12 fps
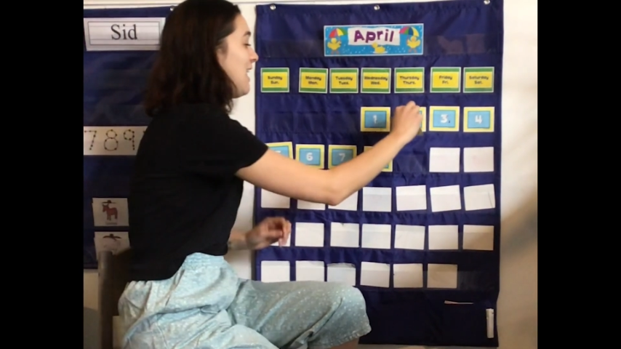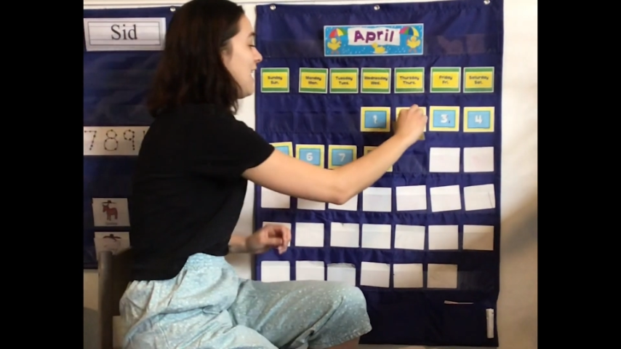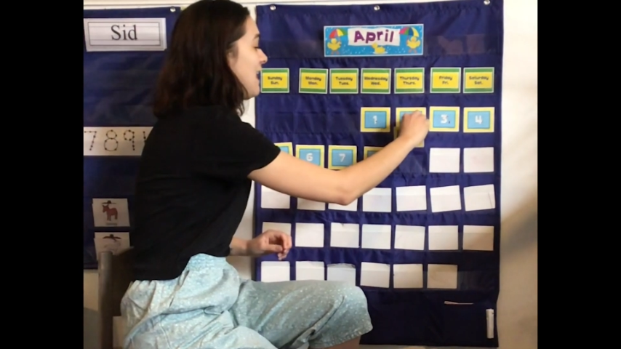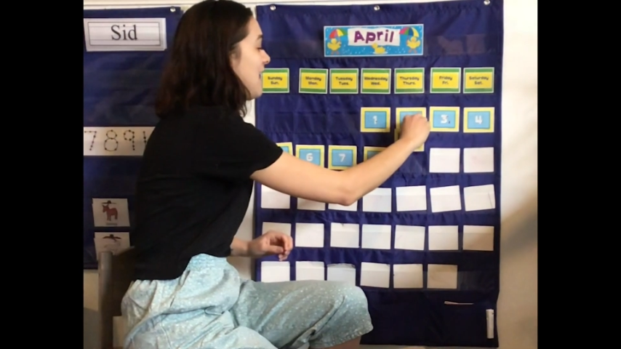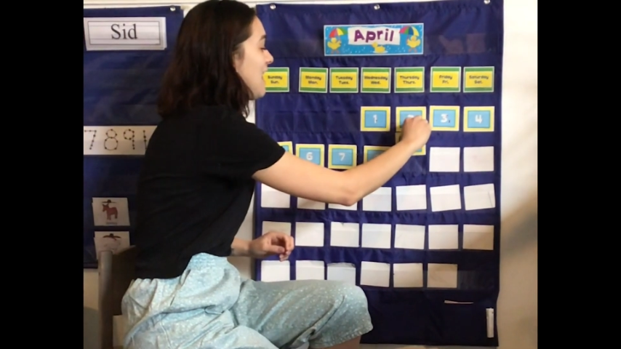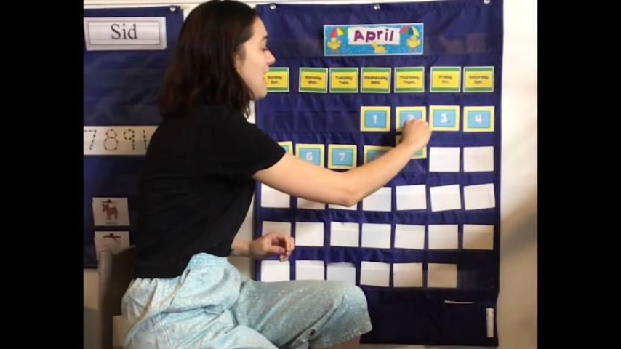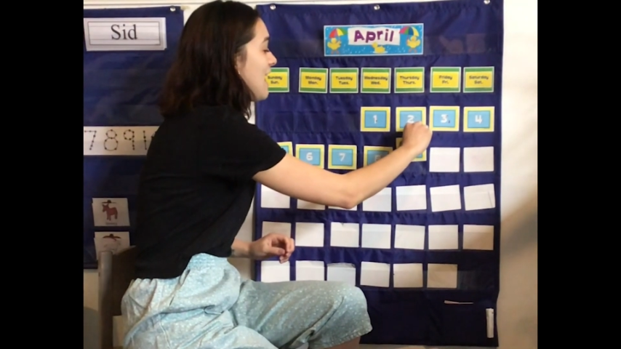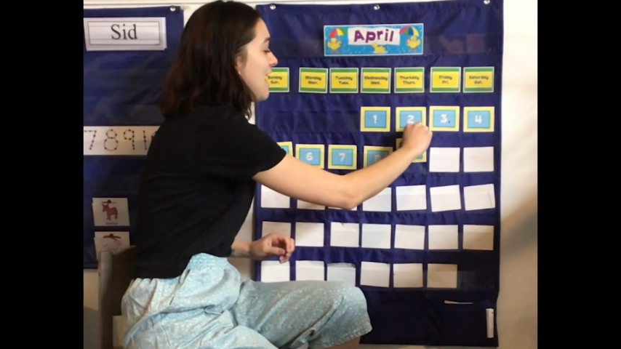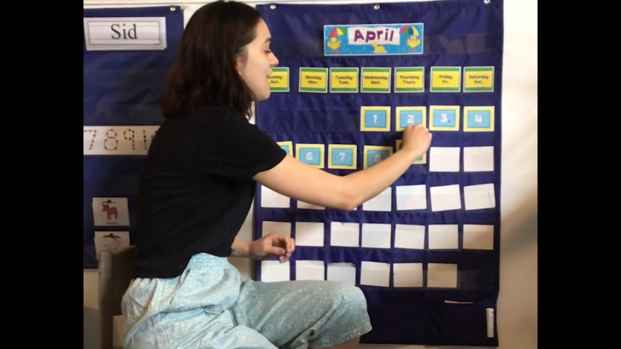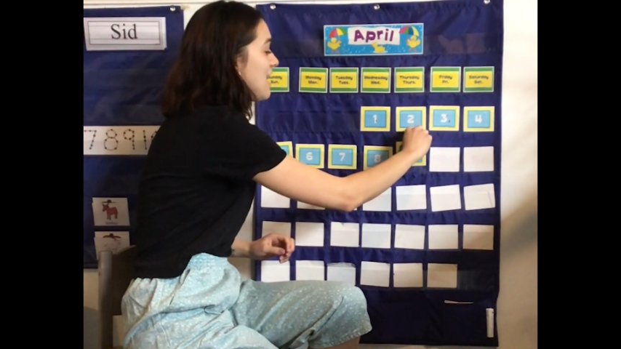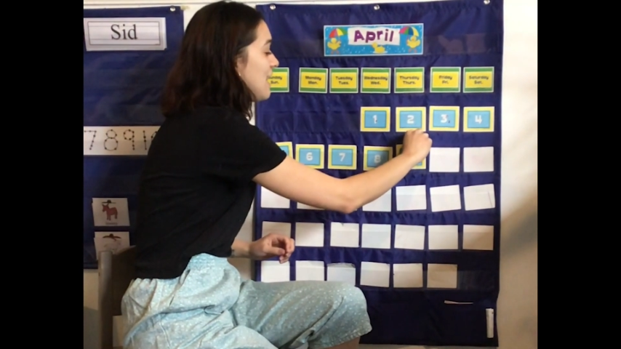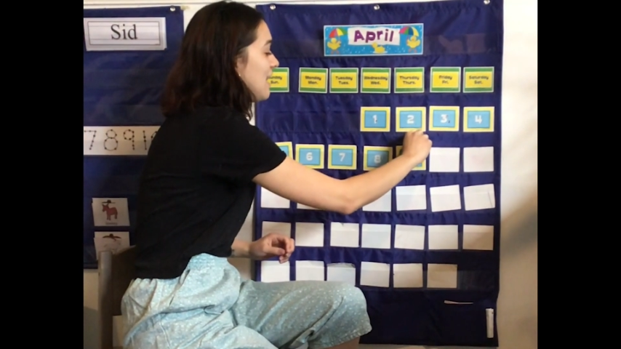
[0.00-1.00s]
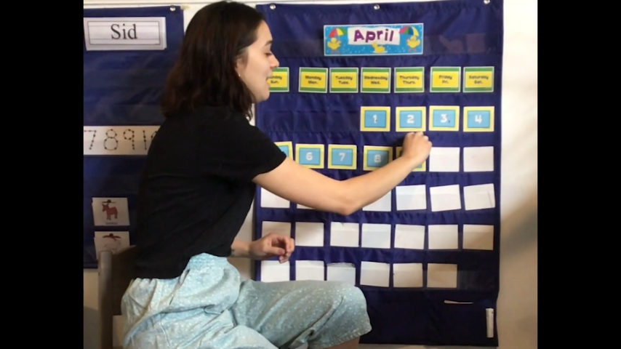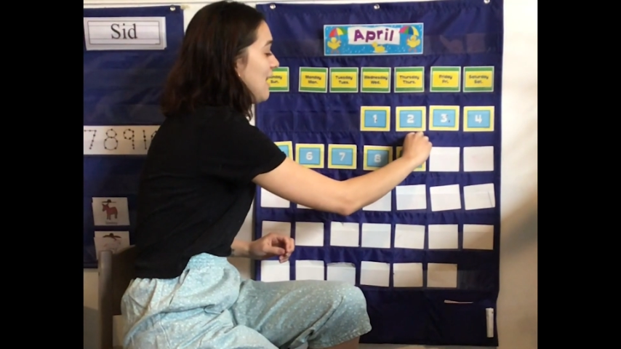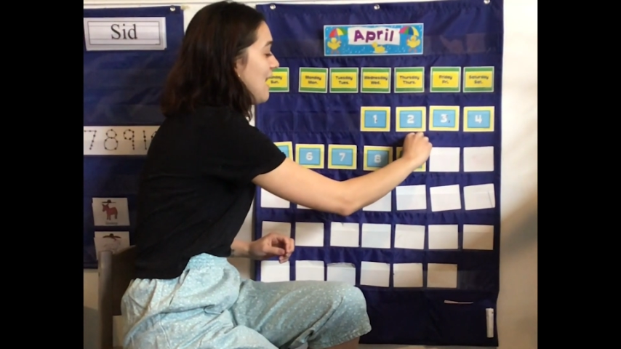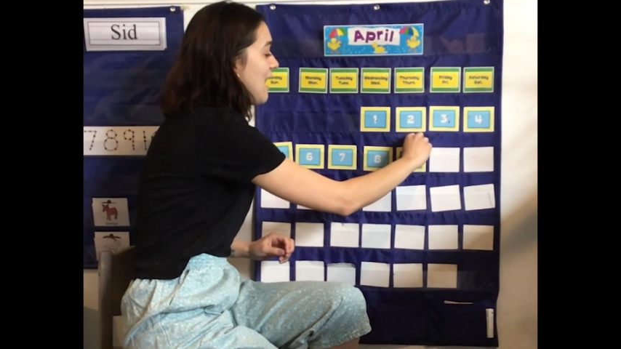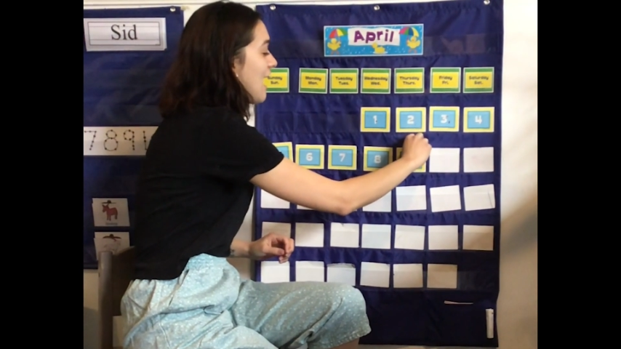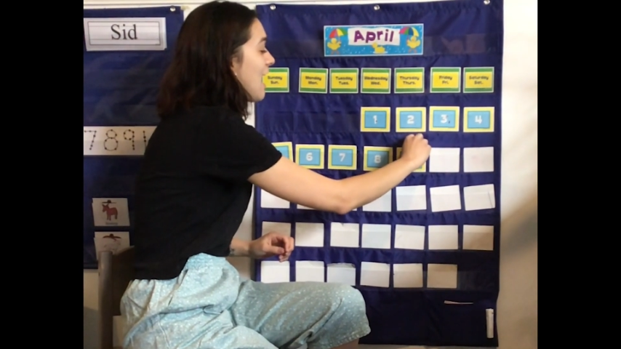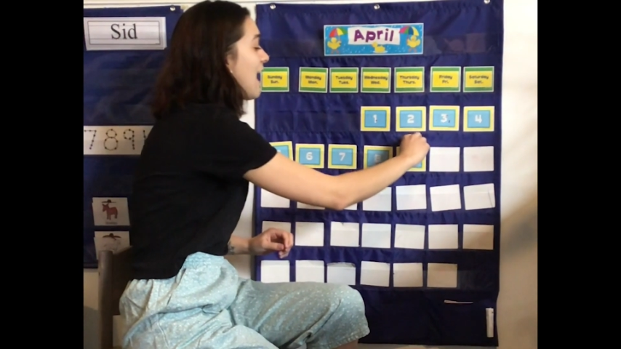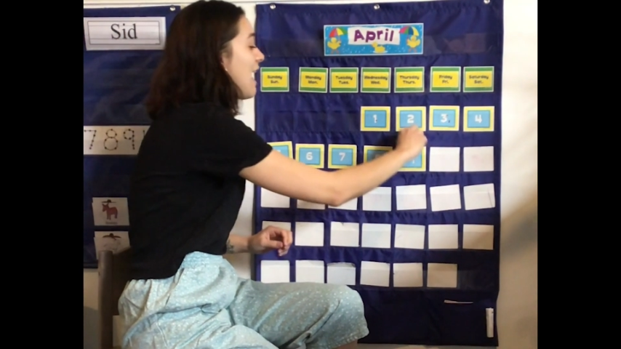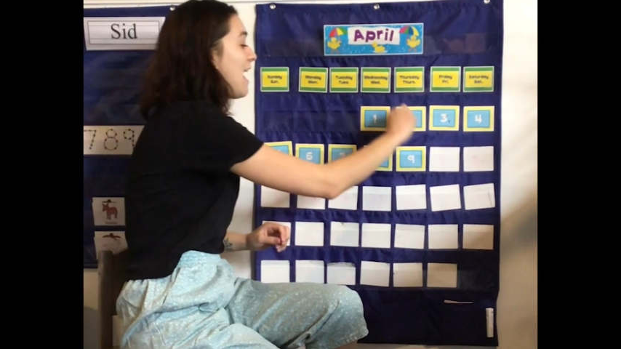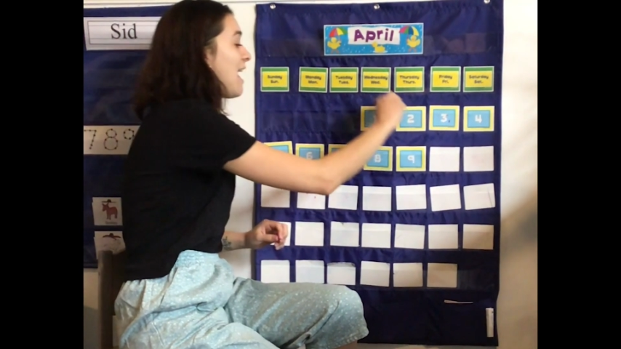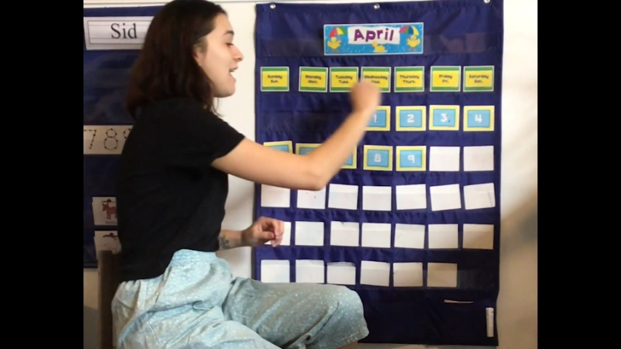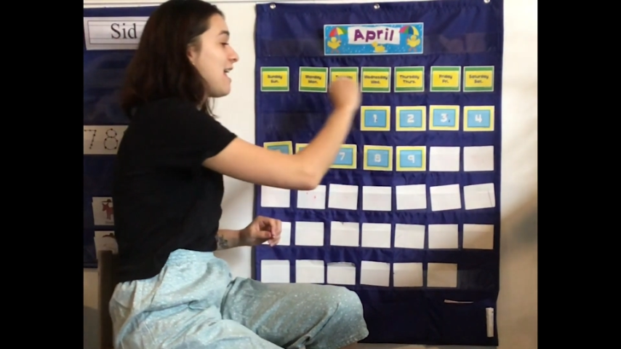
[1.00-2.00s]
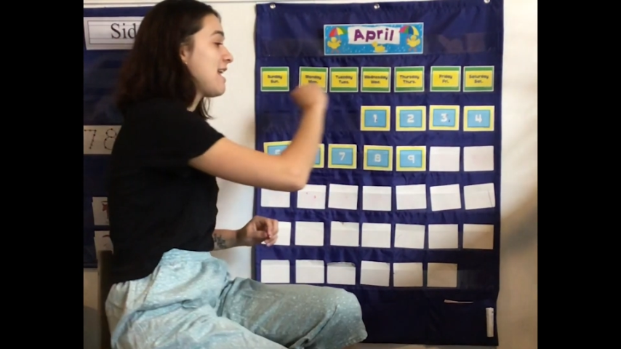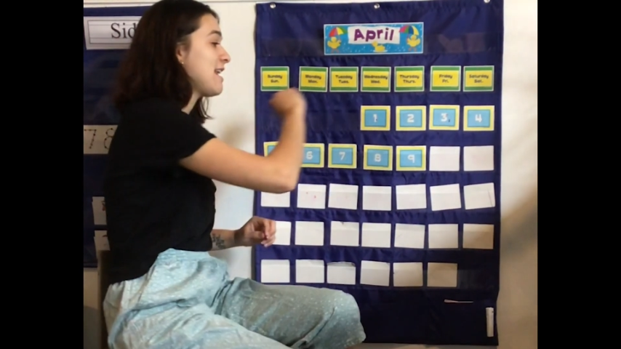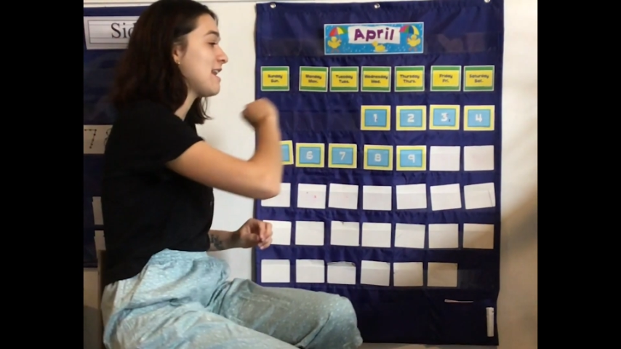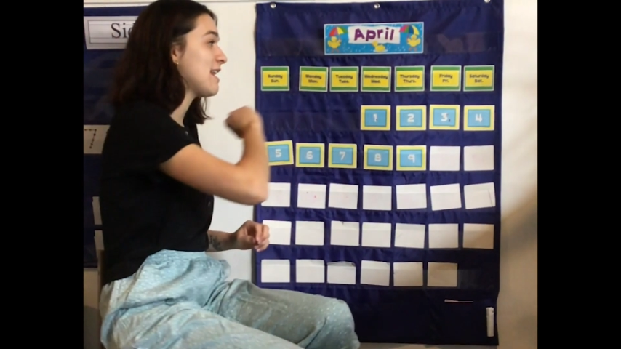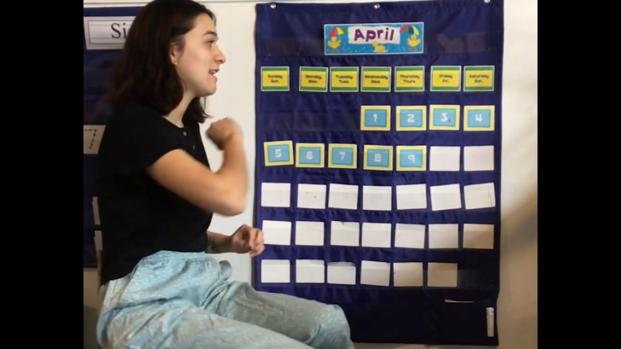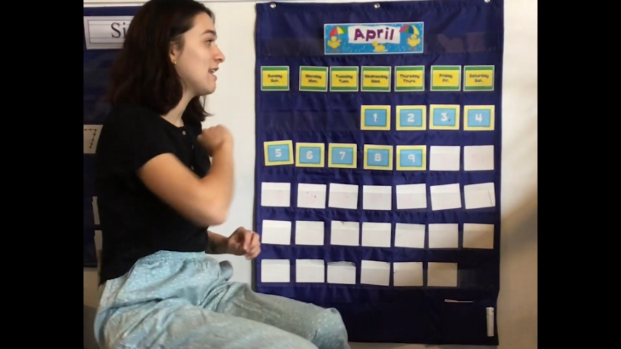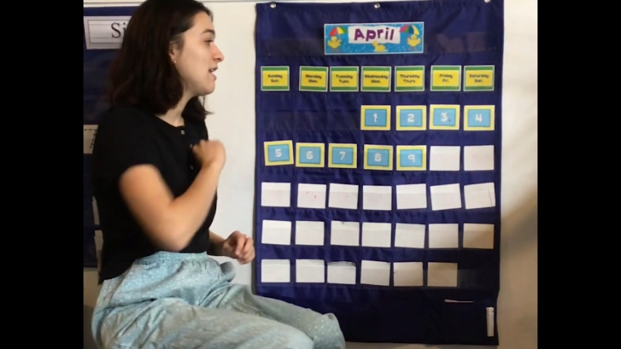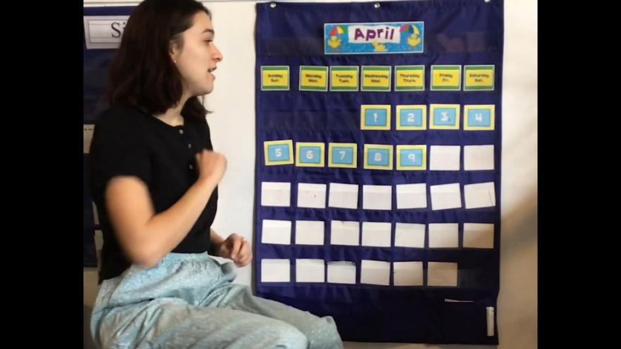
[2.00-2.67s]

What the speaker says: and 9.